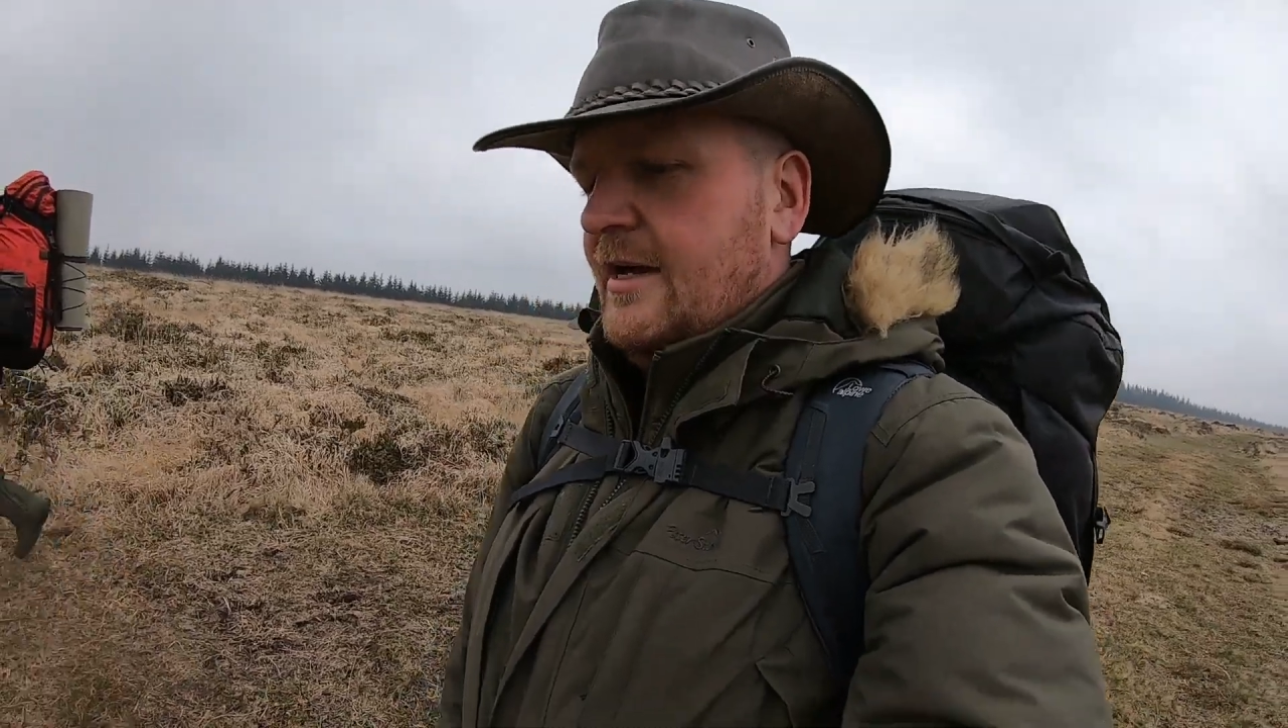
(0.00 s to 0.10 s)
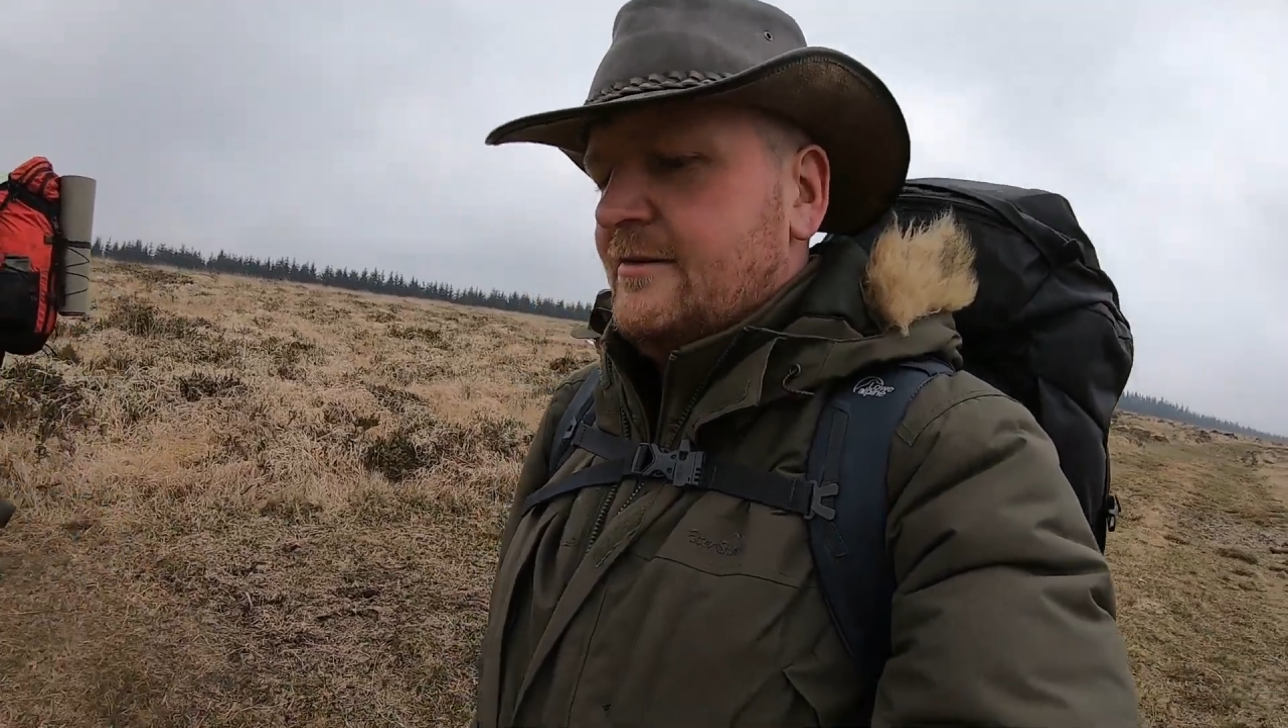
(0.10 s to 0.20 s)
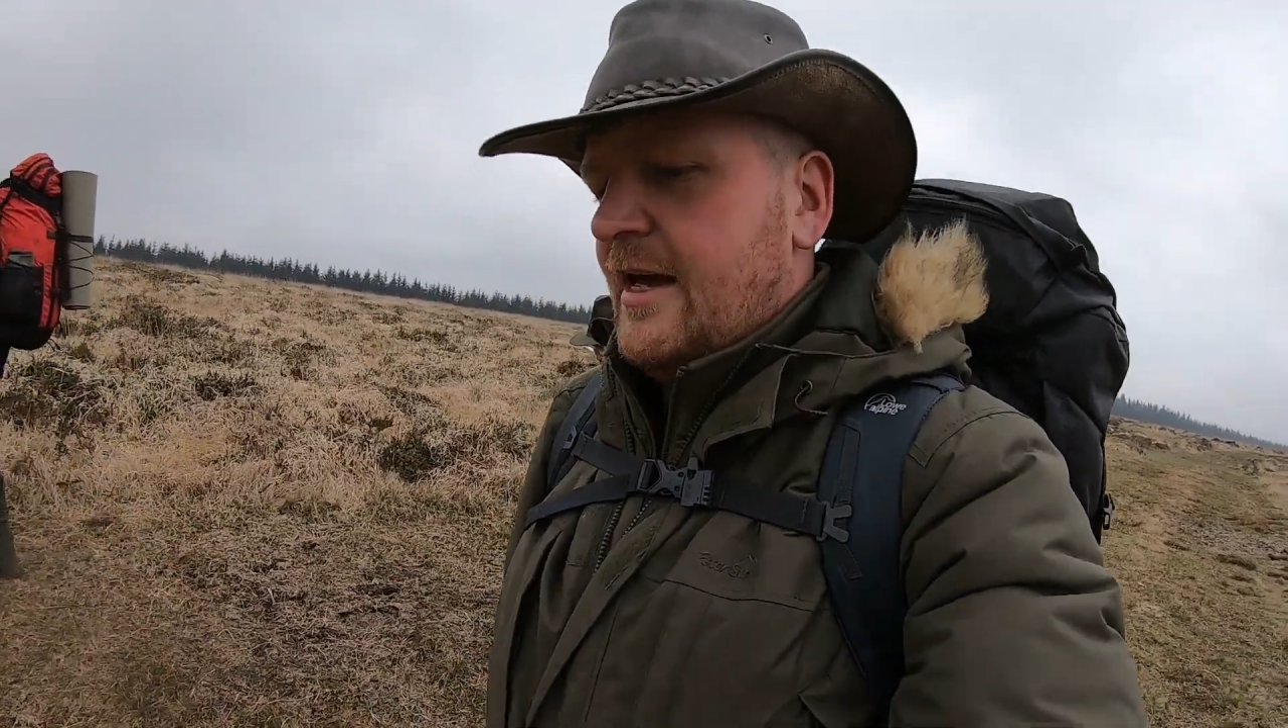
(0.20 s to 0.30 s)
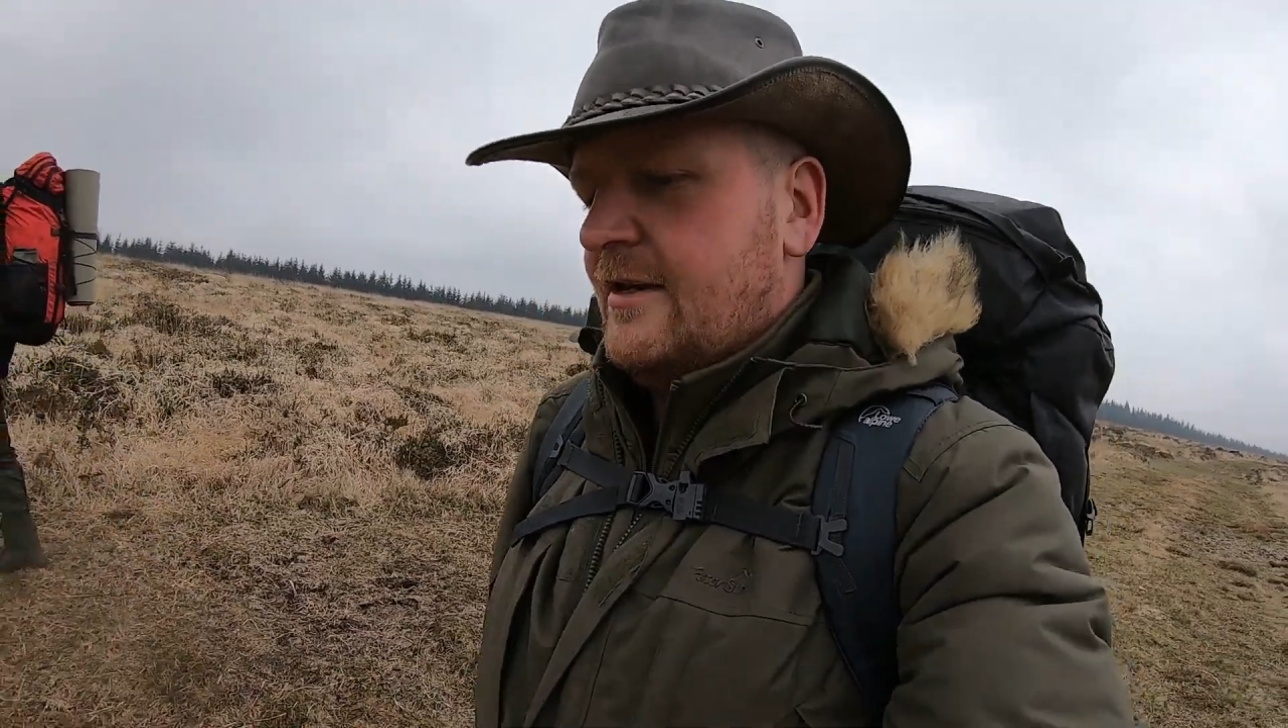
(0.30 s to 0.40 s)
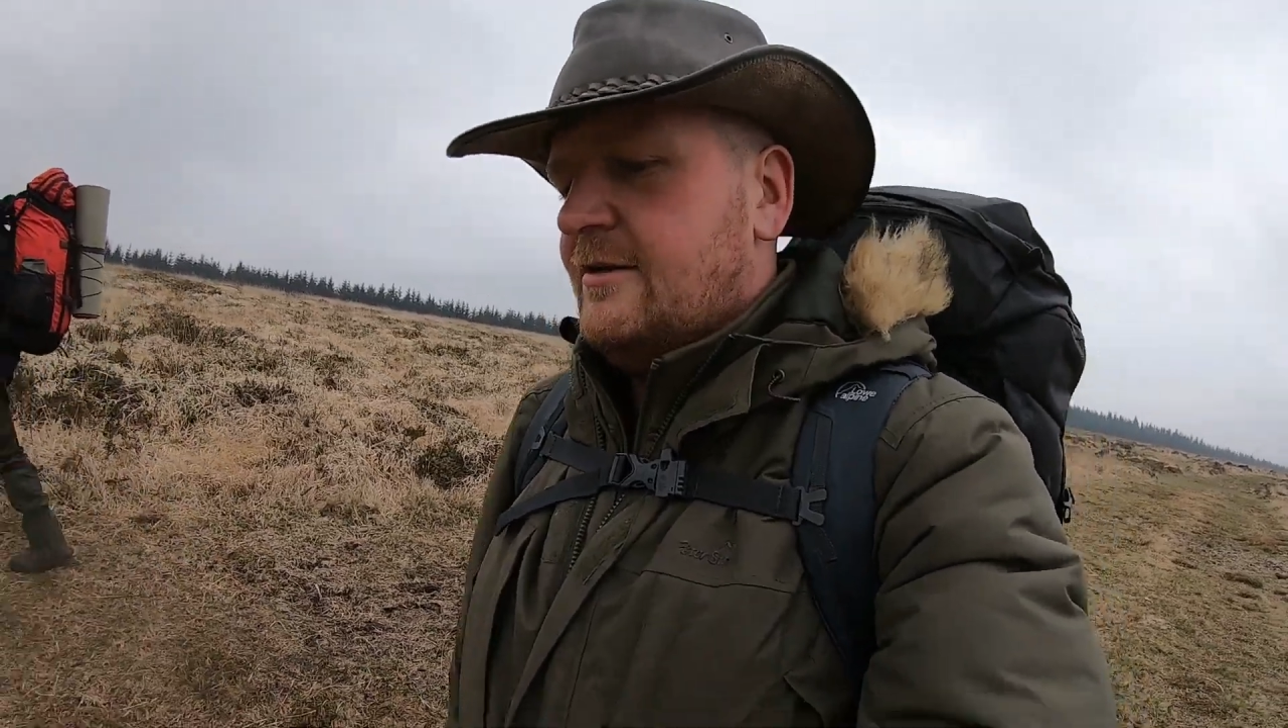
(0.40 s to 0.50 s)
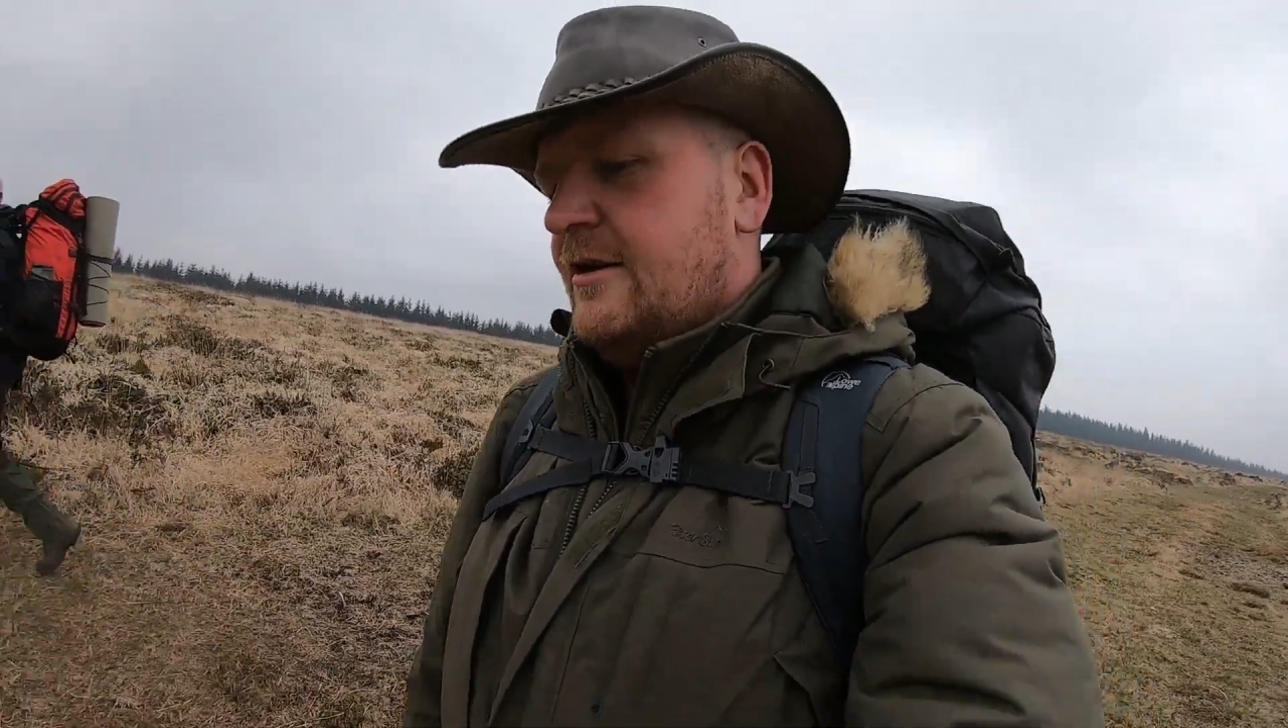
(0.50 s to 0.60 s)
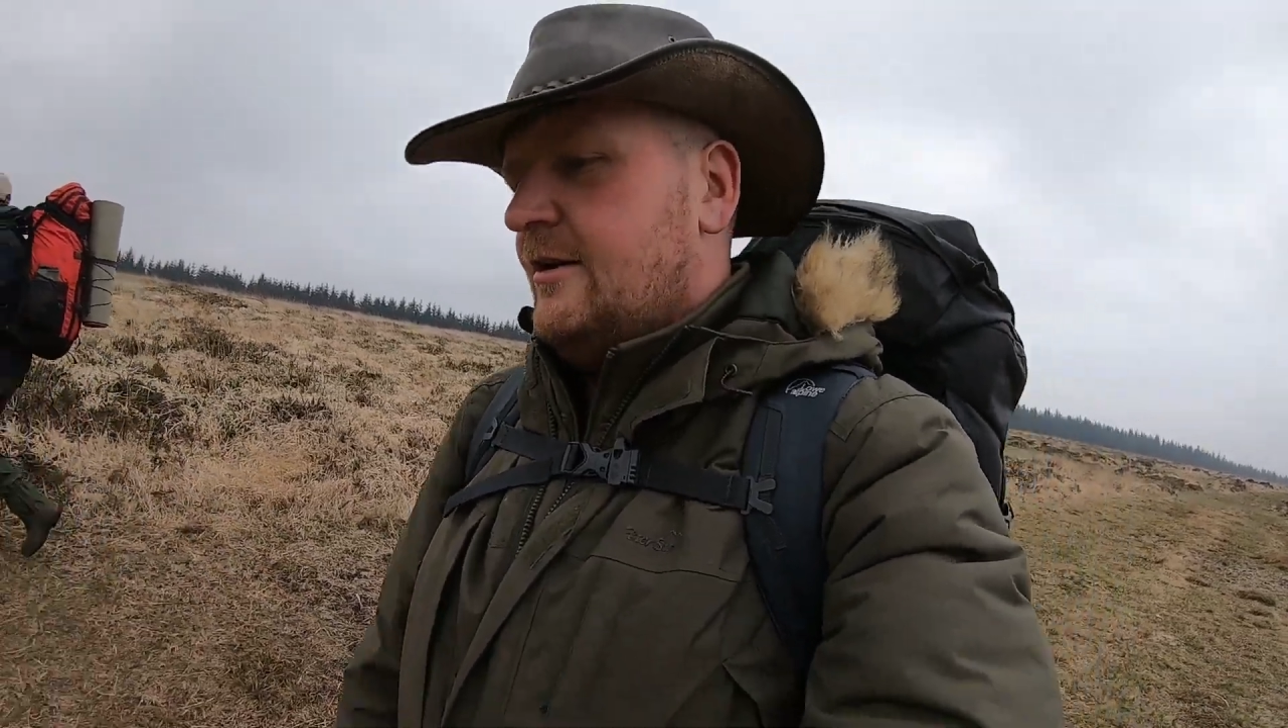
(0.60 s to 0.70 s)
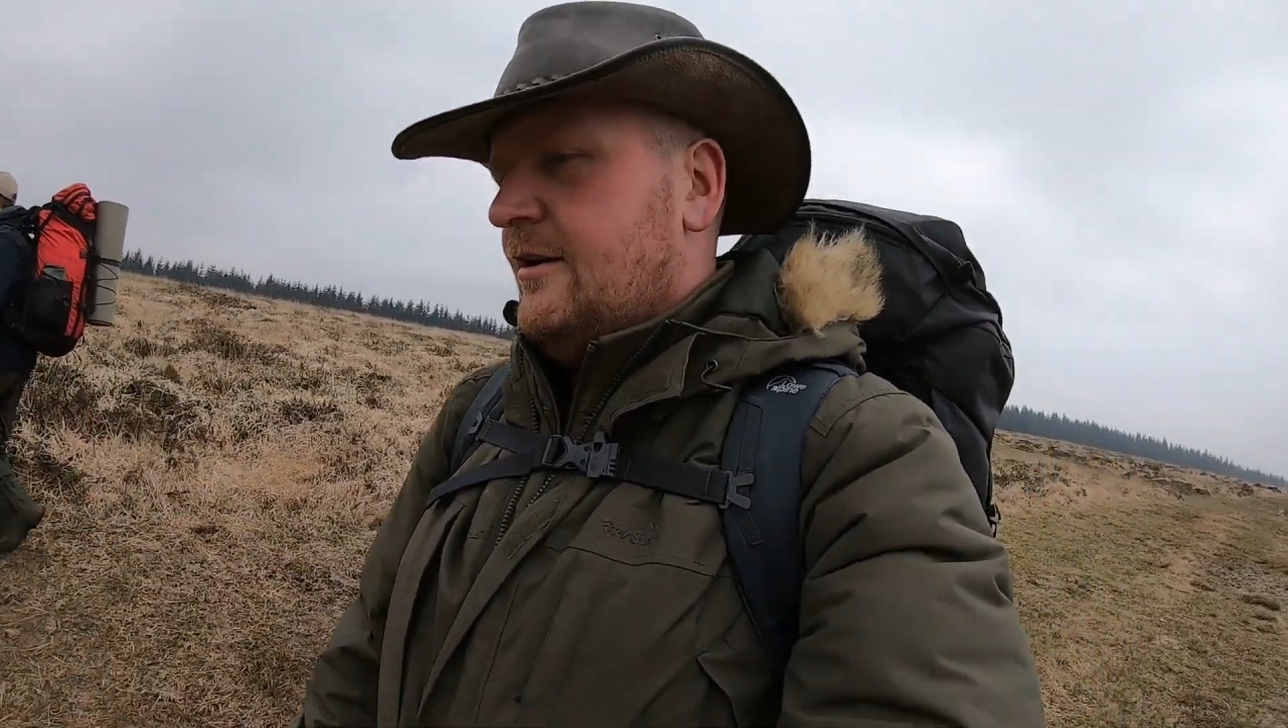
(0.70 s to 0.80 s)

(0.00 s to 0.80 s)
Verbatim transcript: at, he said,